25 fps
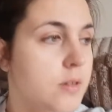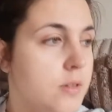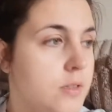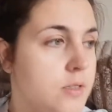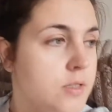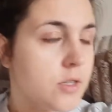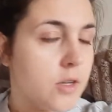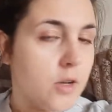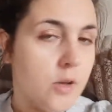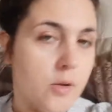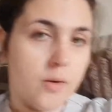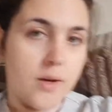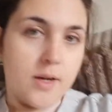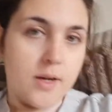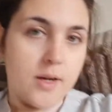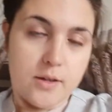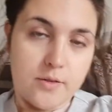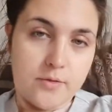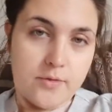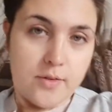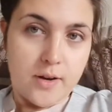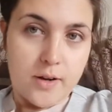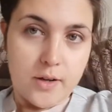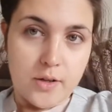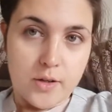So I had a
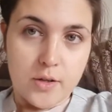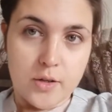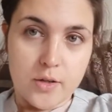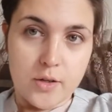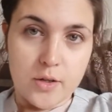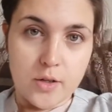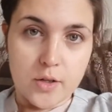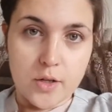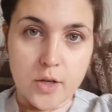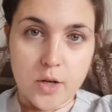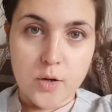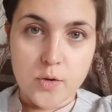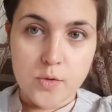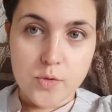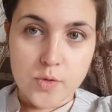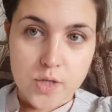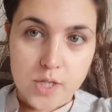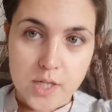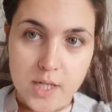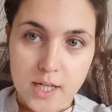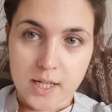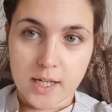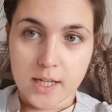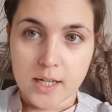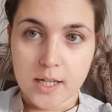very good
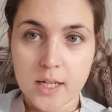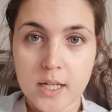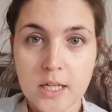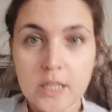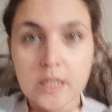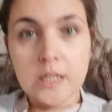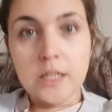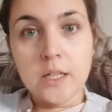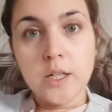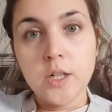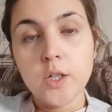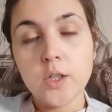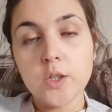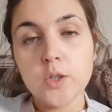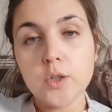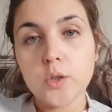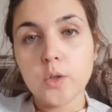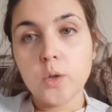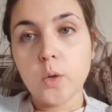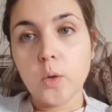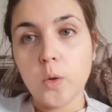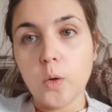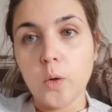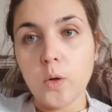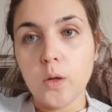coaching
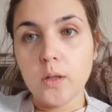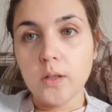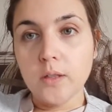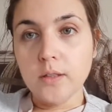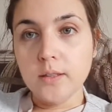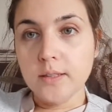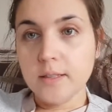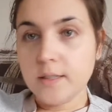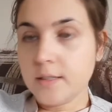call.